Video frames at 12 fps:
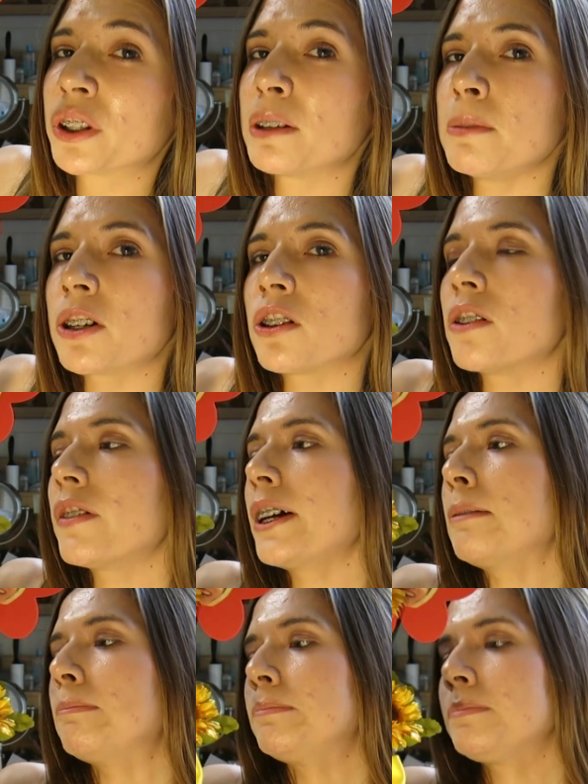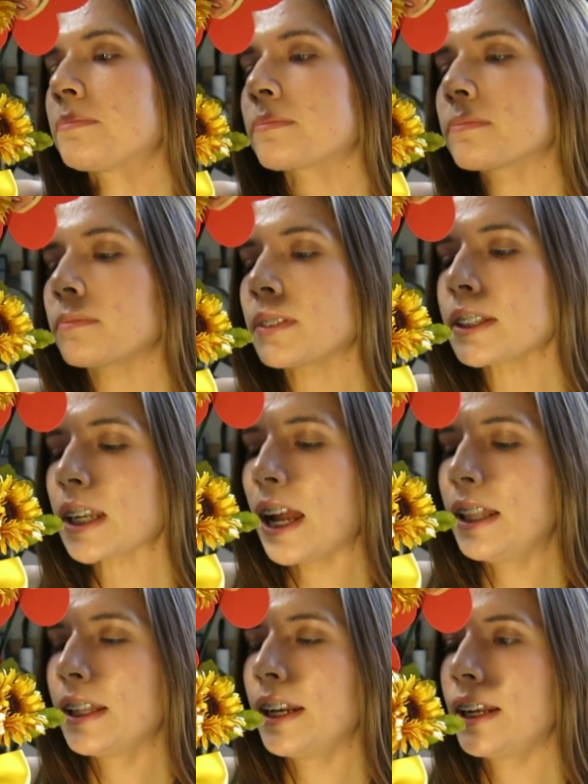in the middle of it.
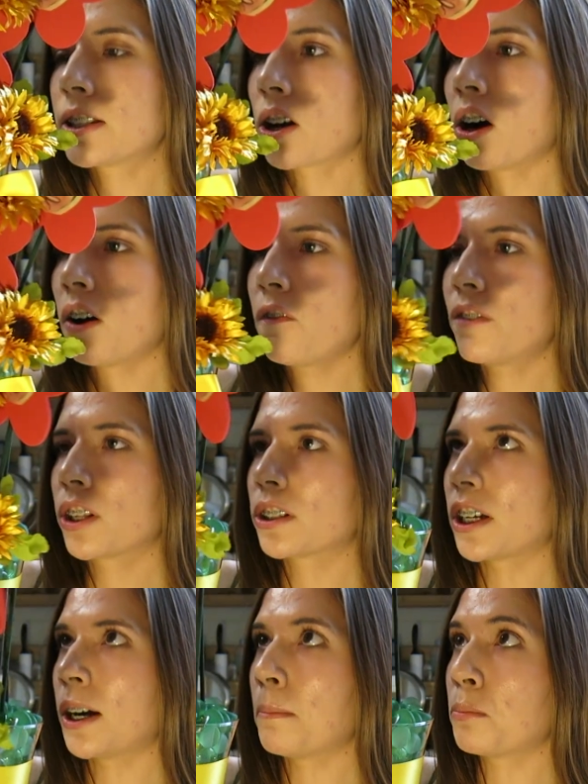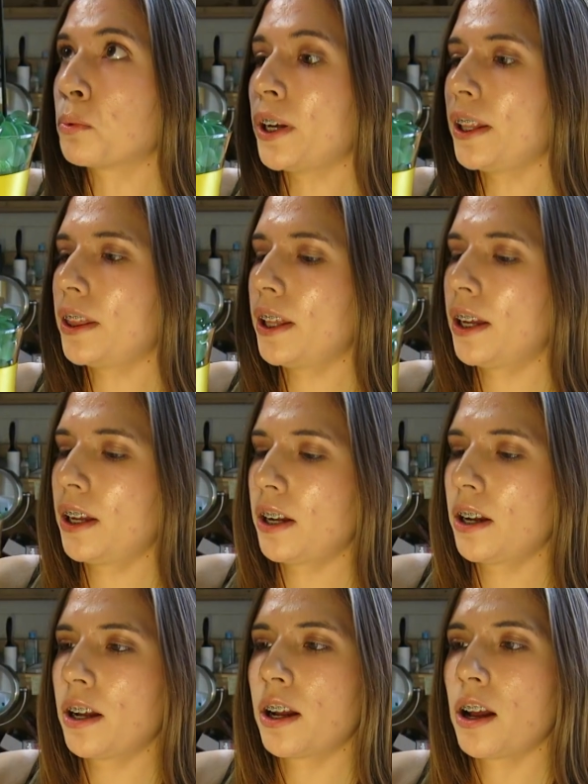And then it's all filled up with
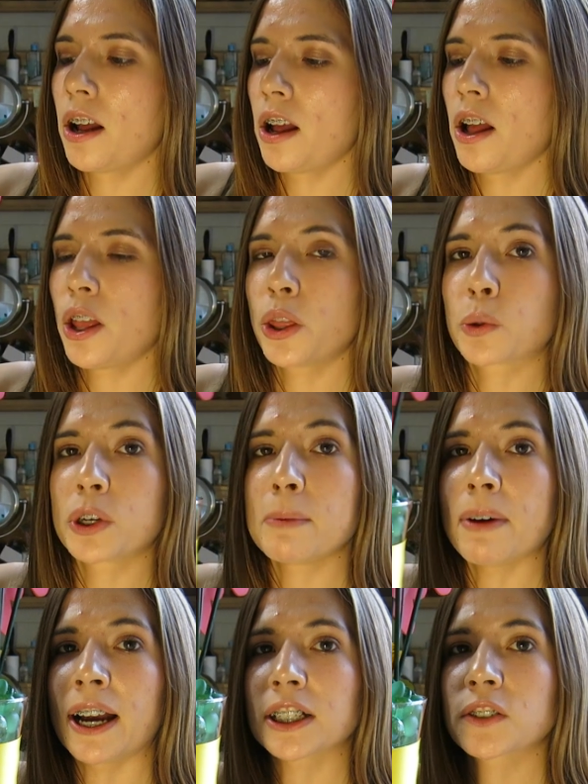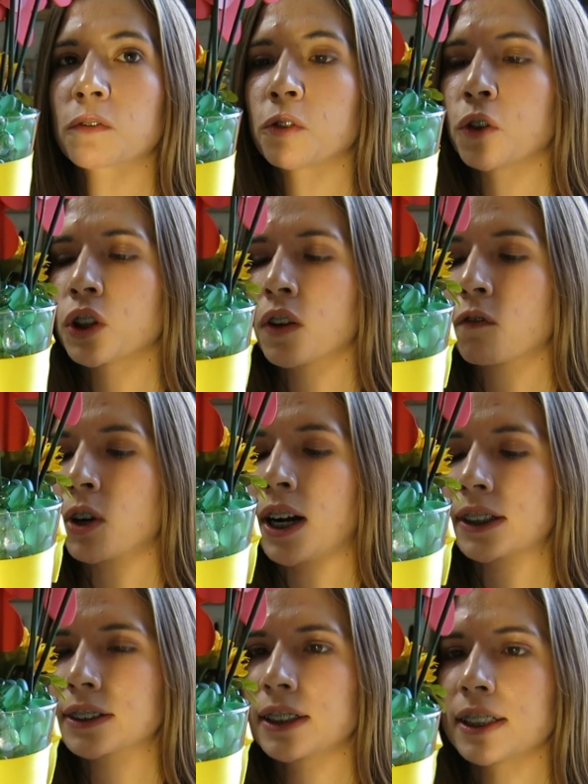3 bags full of
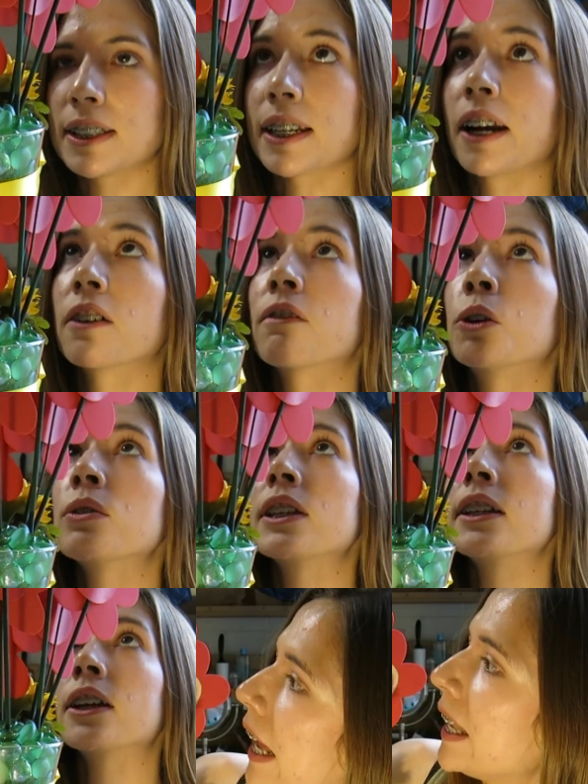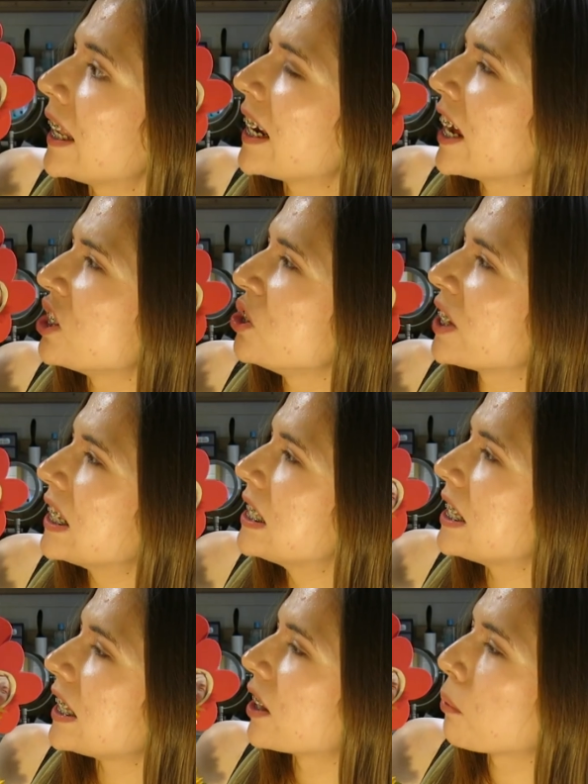rocks and the styrofoam's in there. And then as you can
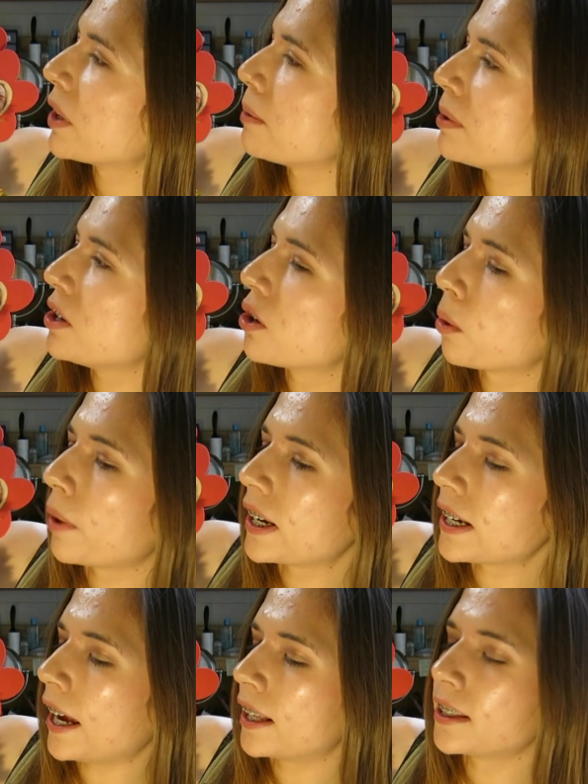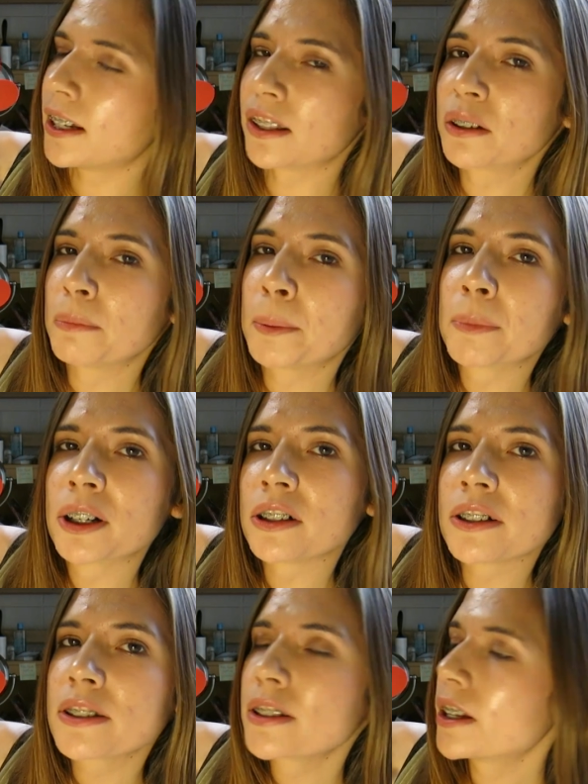see, there would have been no way to add the other
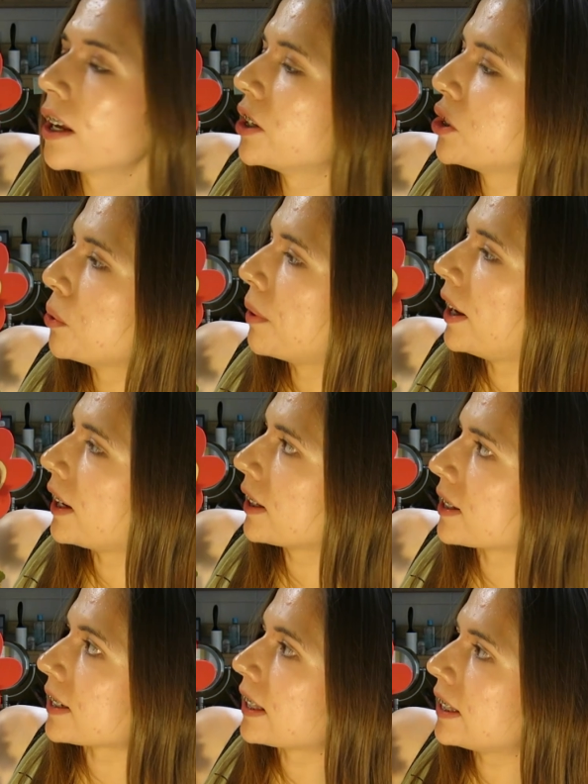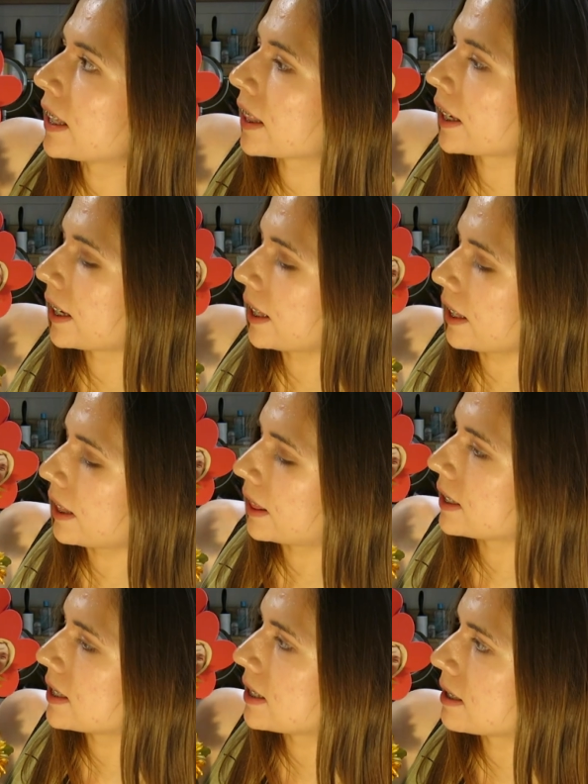members to it because I think like
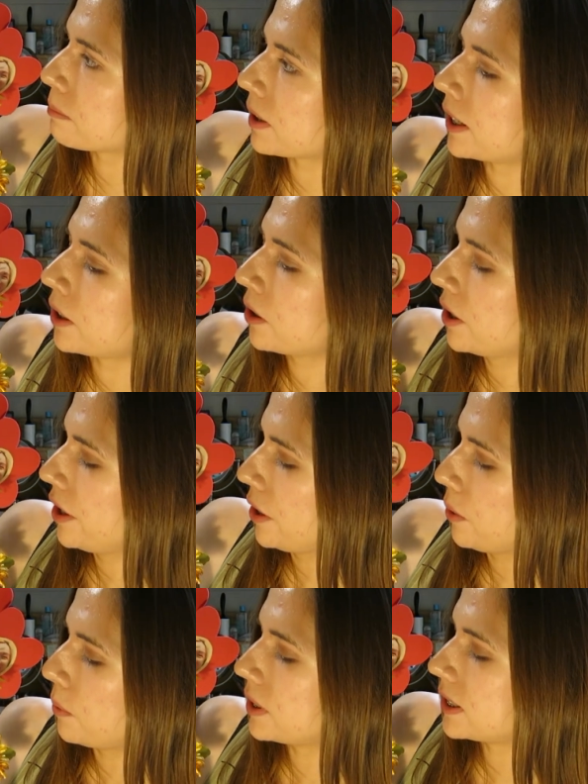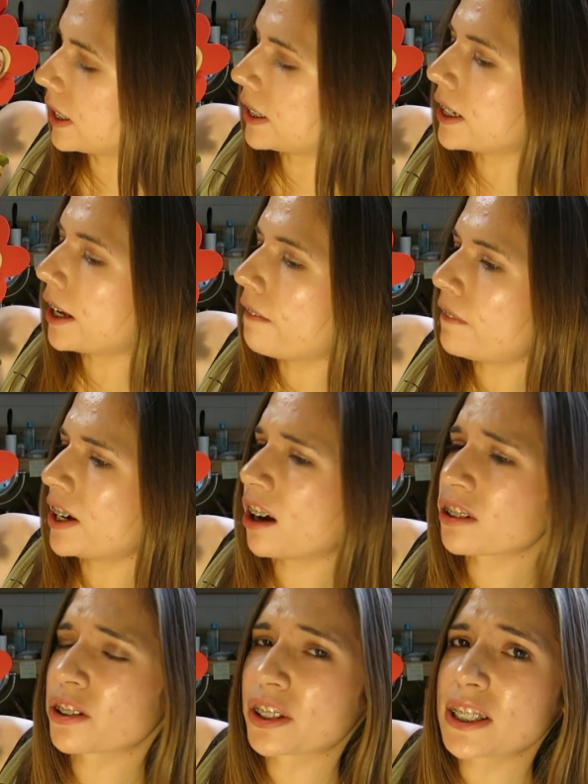this display was good enough. And
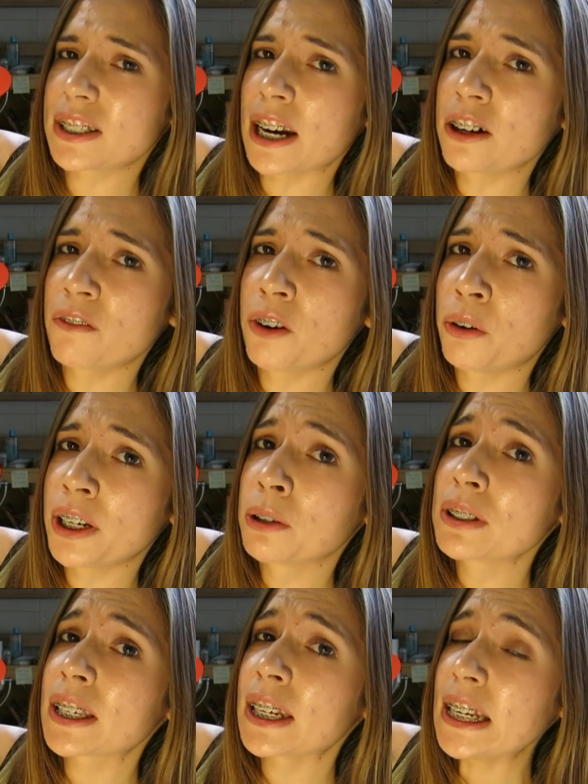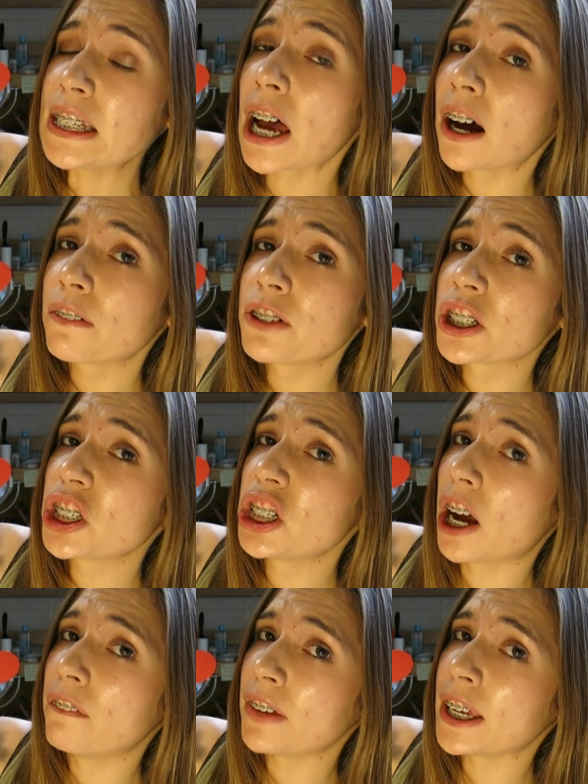also the styrofoam, it was getting tough just
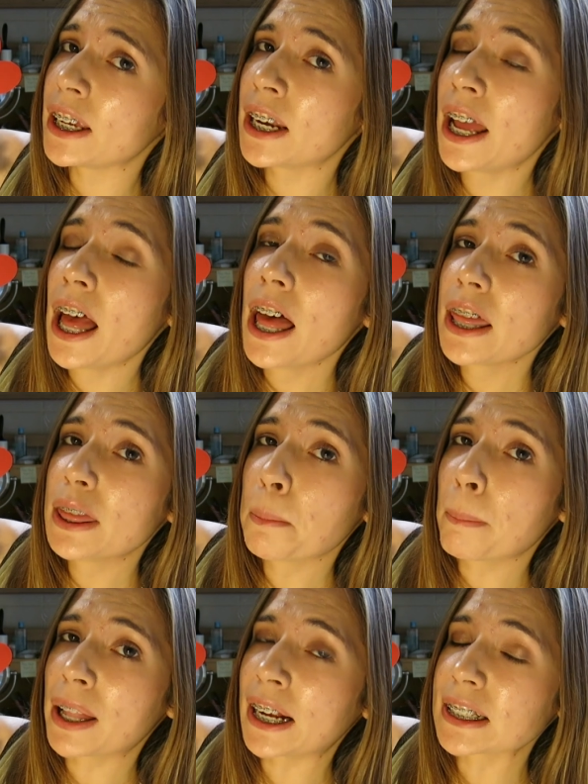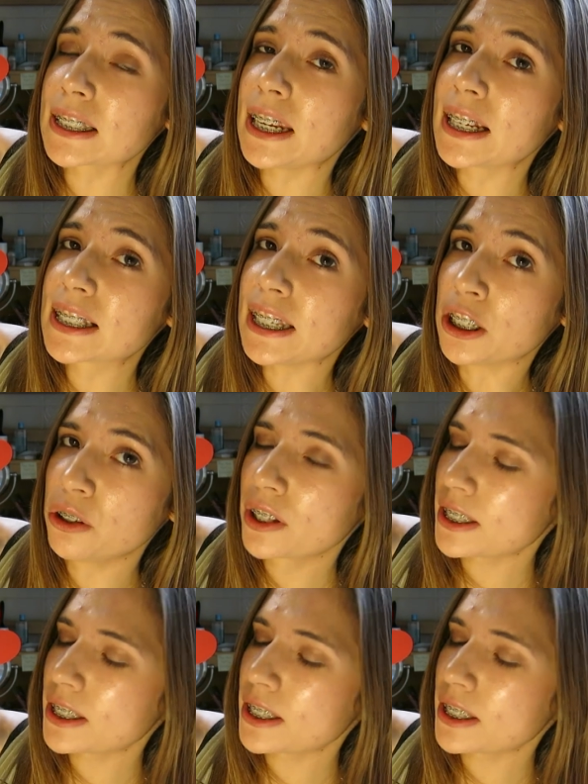shoving the plant stakes into the